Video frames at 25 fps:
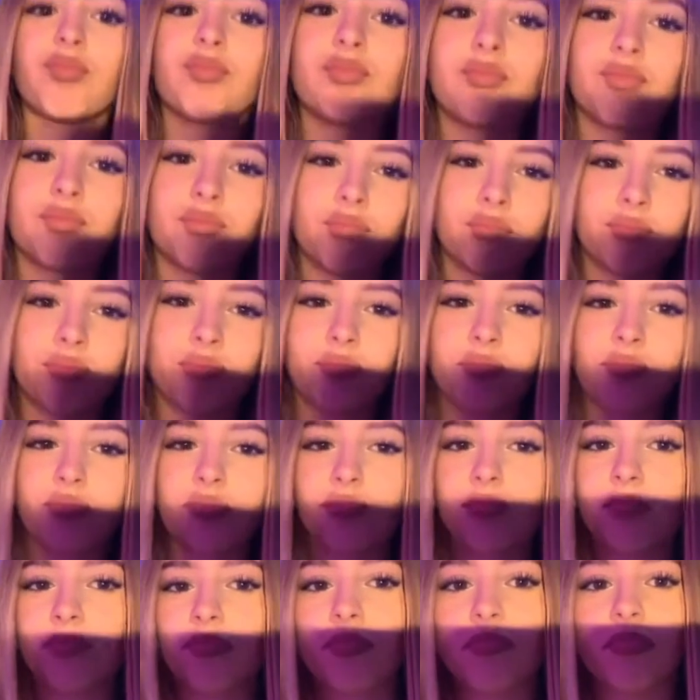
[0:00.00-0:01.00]
have this actual
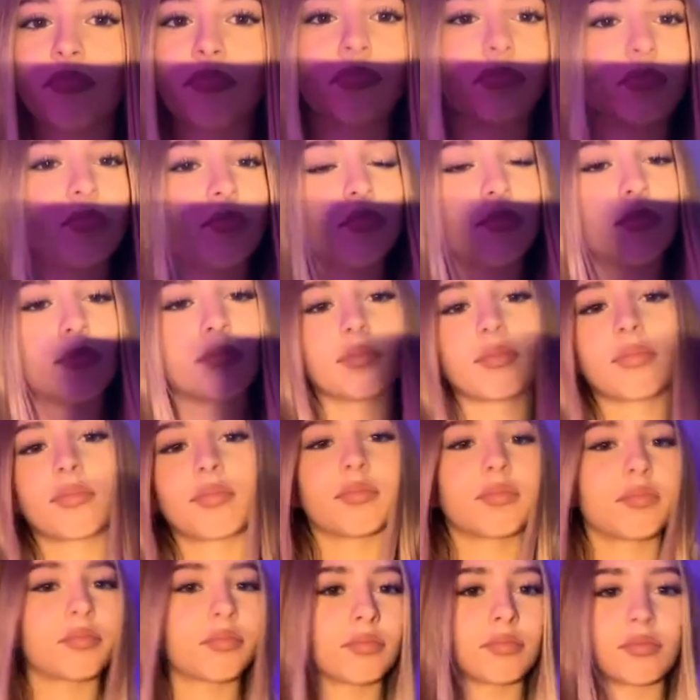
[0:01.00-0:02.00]
conversation with them
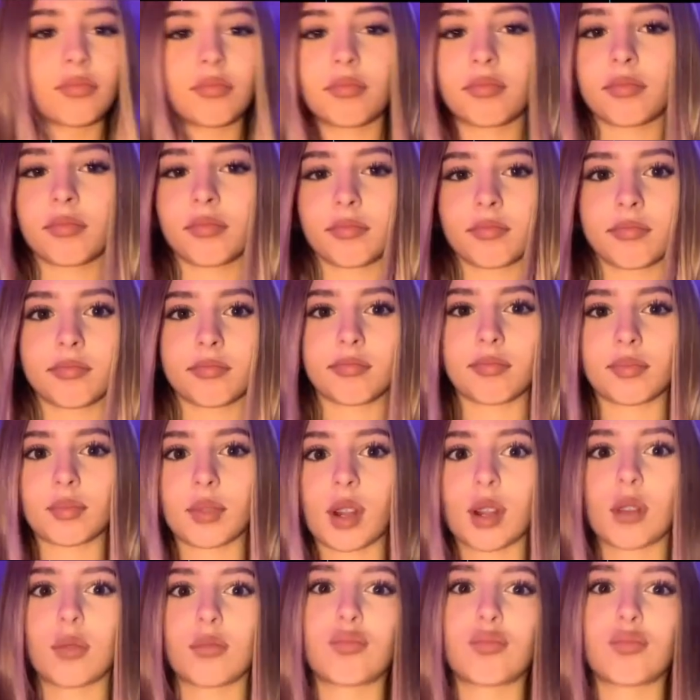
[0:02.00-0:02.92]
without it always being,